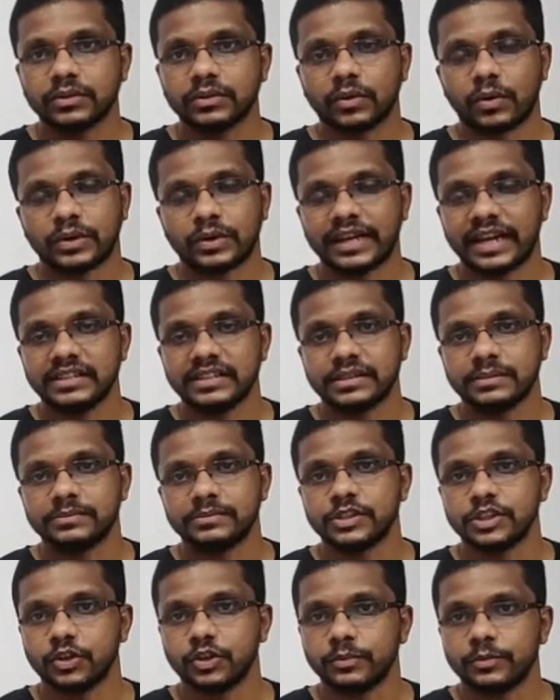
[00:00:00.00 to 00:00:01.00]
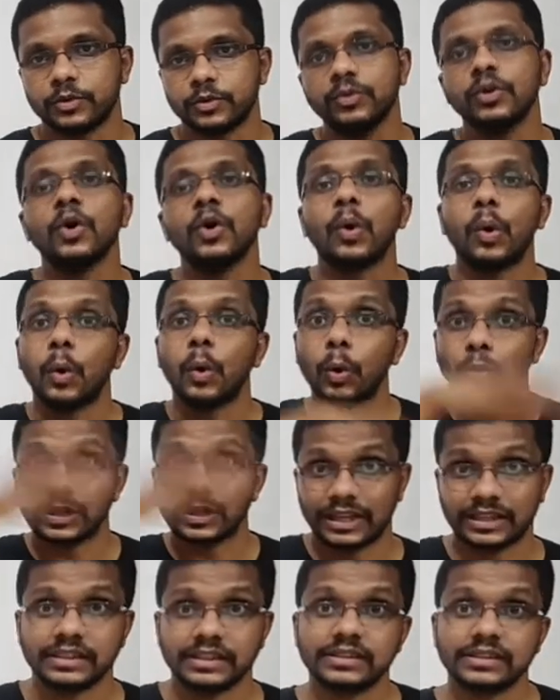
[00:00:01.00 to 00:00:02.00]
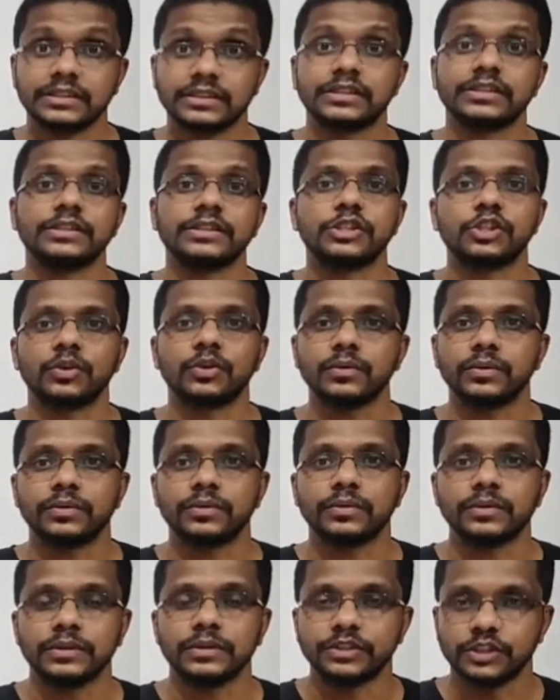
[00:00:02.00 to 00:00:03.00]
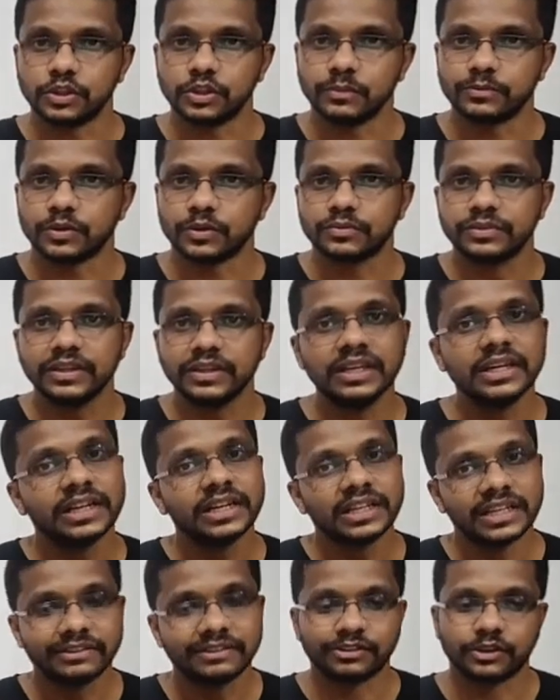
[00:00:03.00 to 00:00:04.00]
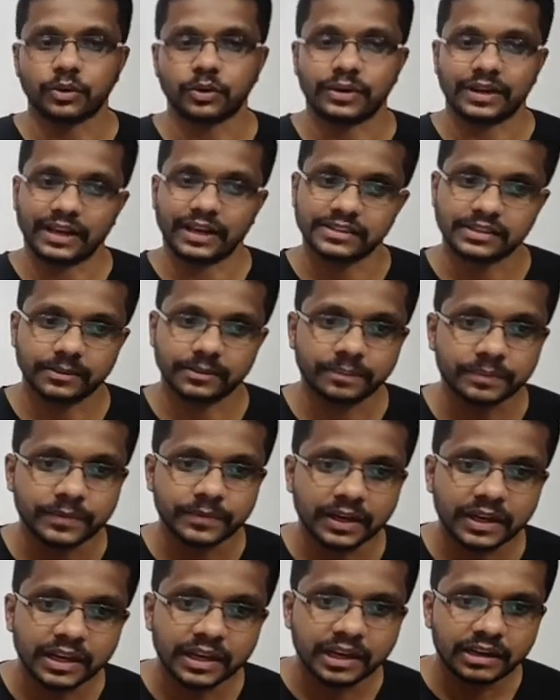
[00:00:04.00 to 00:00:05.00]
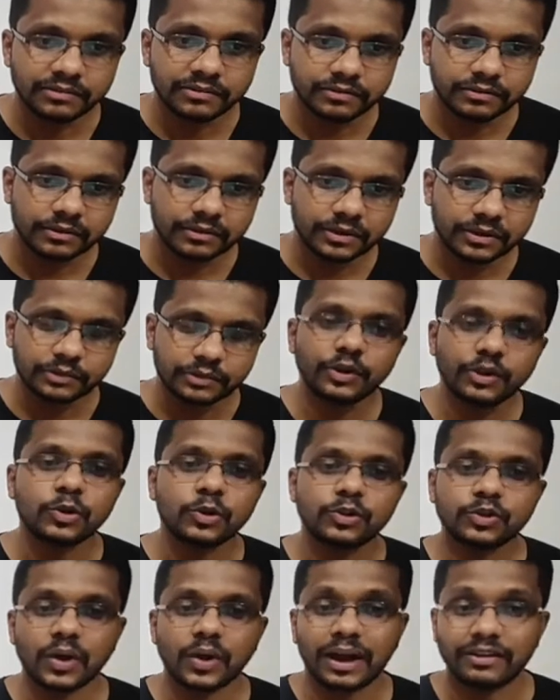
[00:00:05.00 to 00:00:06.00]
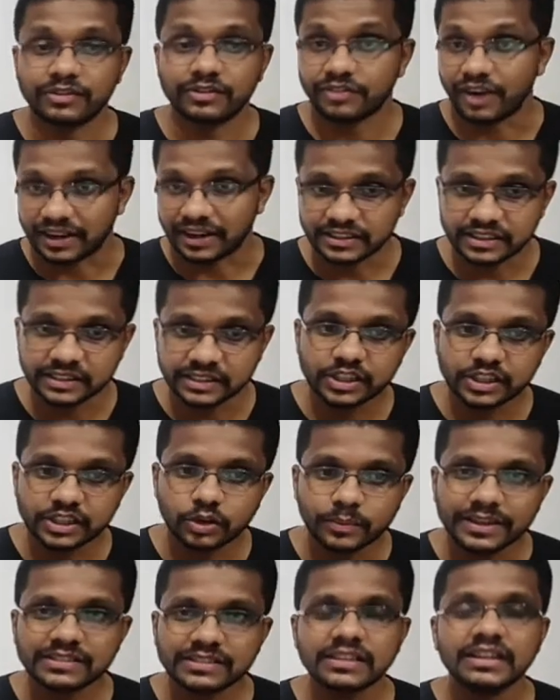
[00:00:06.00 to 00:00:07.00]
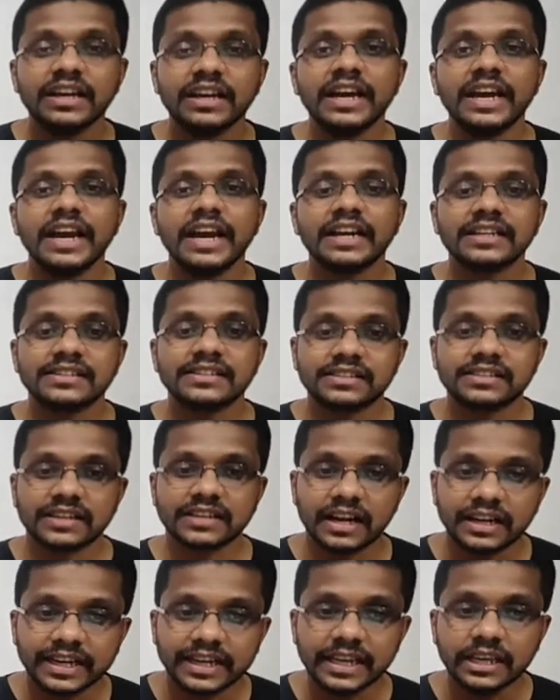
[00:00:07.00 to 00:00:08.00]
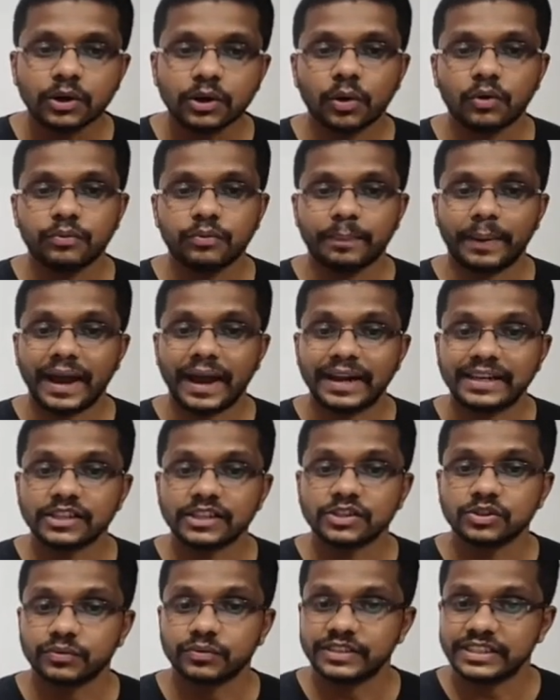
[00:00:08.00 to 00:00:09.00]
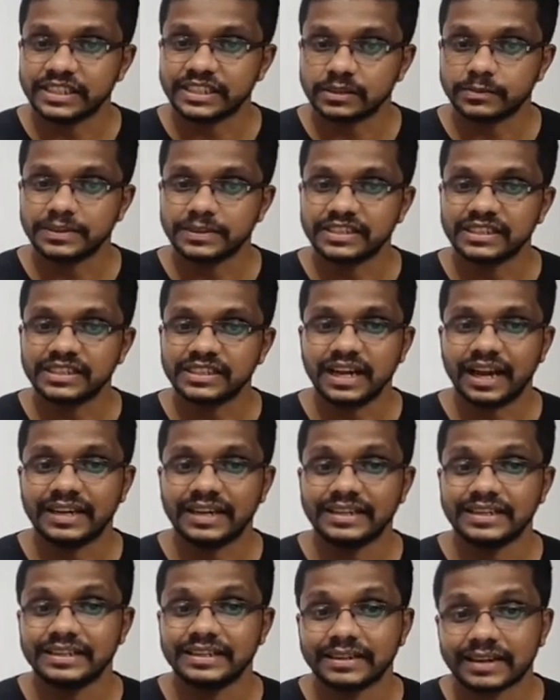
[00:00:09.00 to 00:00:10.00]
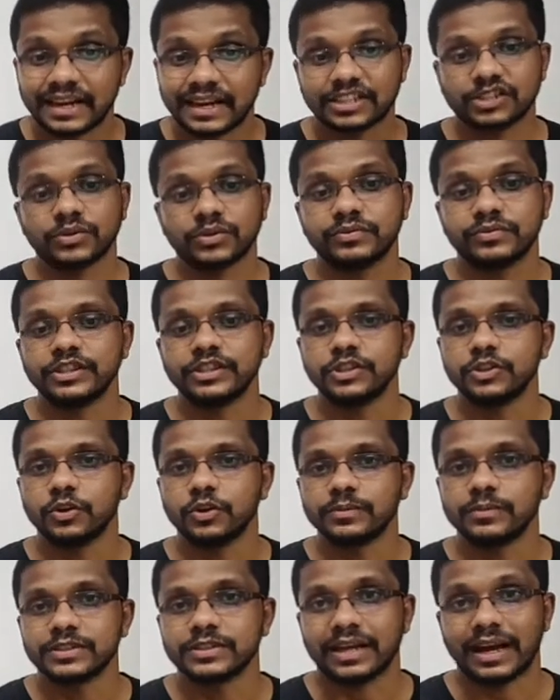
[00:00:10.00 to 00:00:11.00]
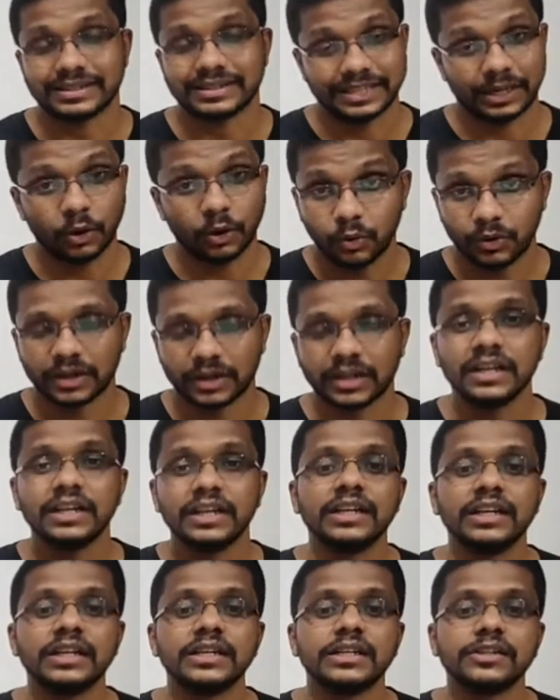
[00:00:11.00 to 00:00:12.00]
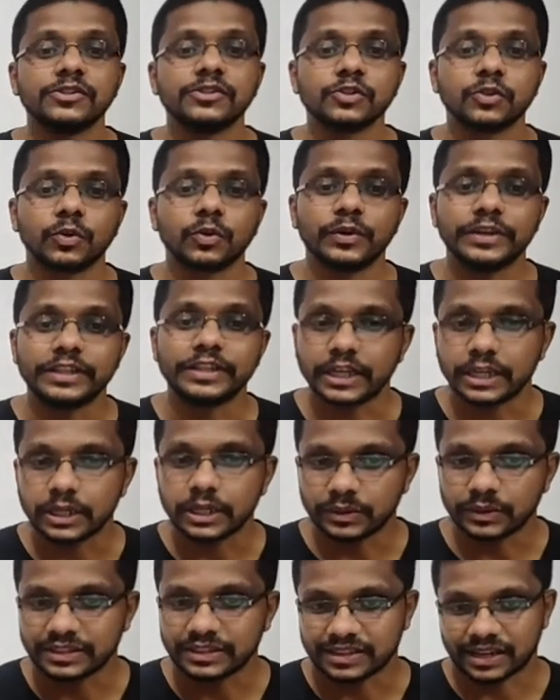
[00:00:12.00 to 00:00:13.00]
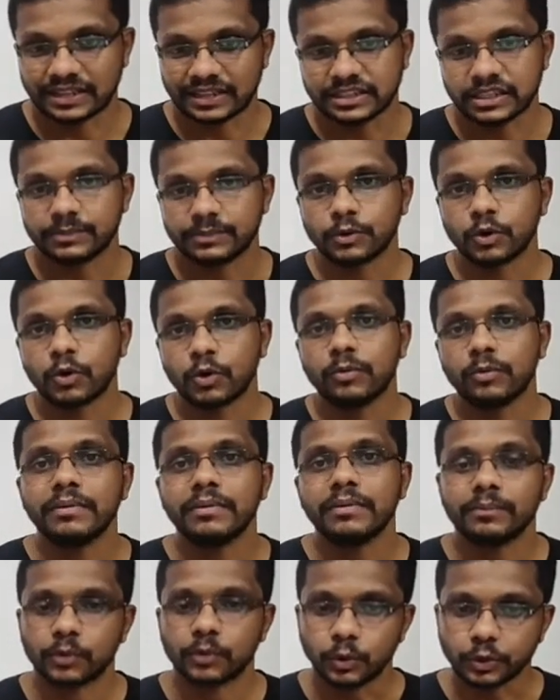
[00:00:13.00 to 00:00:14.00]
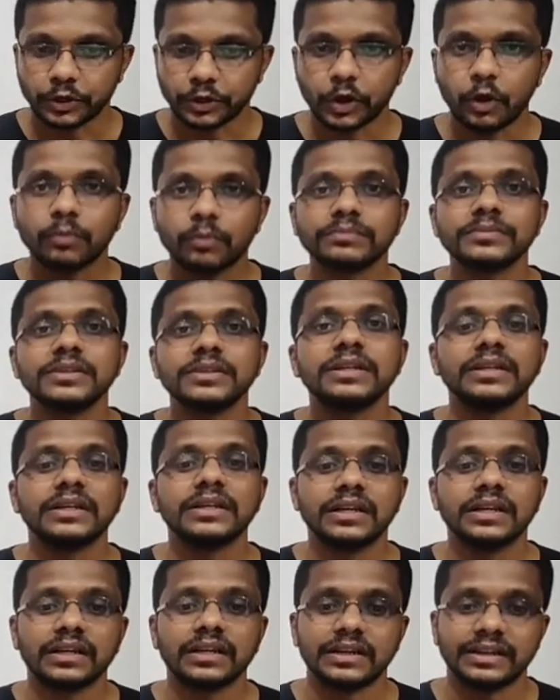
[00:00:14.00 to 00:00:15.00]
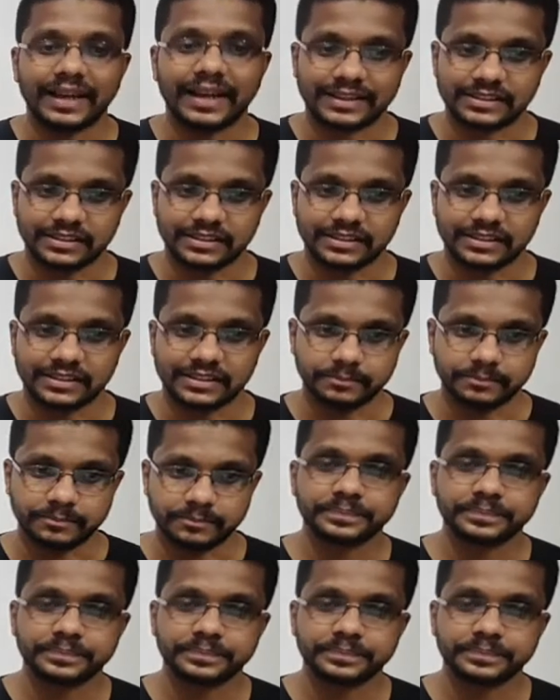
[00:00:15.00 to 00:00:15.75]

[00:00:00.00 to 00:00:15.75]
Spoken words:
organism genome to all other genomes of the different organism. We also have the functional genomics. It is study of patterns of gene expression and the interaction of genomes as a whole. So it included transcriptome, proteome, etc.